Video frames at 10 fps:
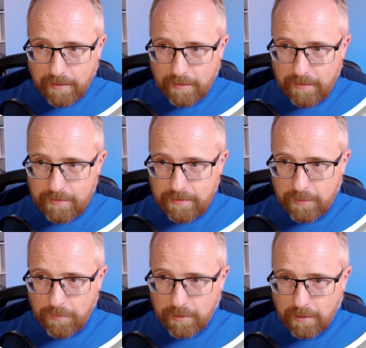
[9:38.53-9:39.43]
Let's
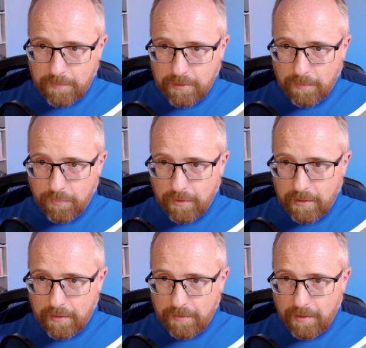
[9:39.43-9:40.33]
see what it comes up
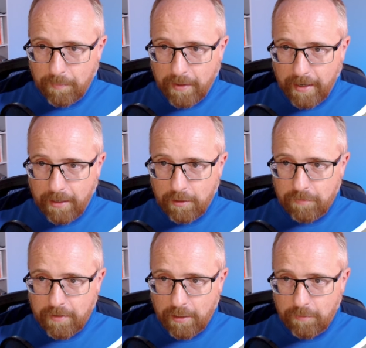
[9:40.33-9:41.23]
with. A pile
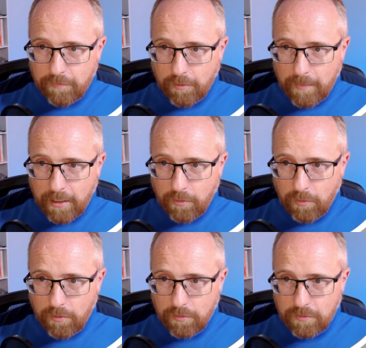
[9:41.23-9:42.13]
of colorful
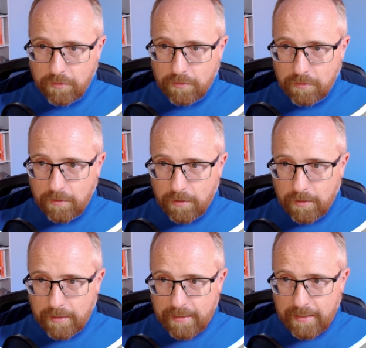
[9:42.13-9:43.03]
macarons
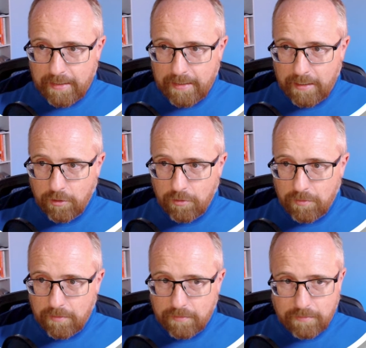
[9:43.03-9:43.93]
in
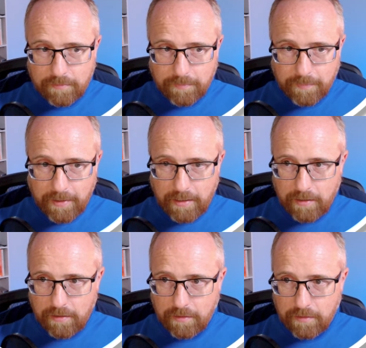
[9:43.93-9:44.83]
yellow,
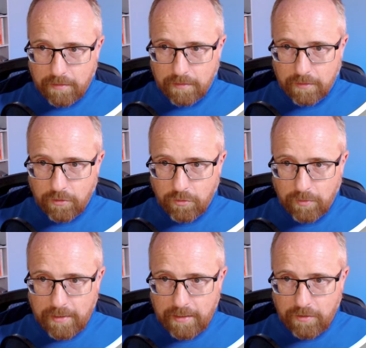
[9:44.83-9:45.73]
pink,
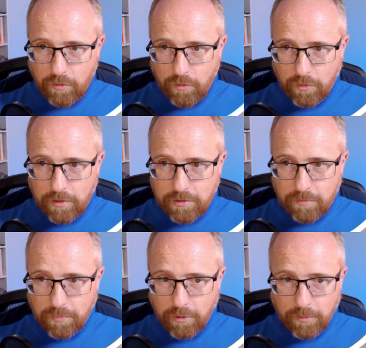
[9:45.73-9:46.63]
green, orange,
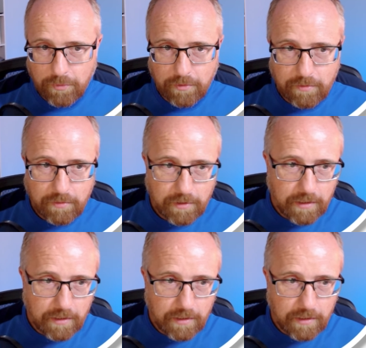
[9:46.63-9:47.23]
and purple.